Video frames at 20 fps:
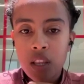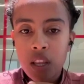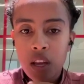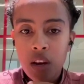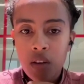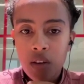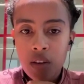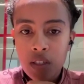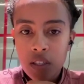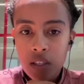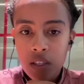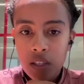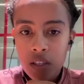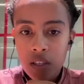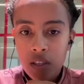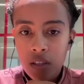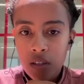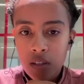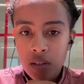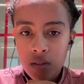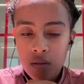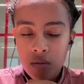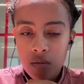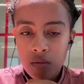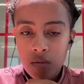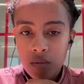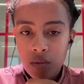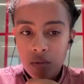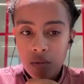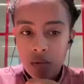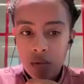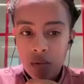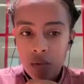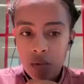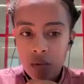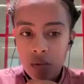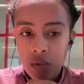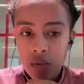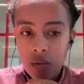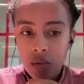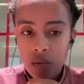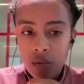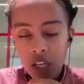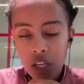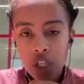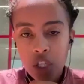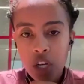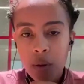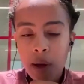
There is a section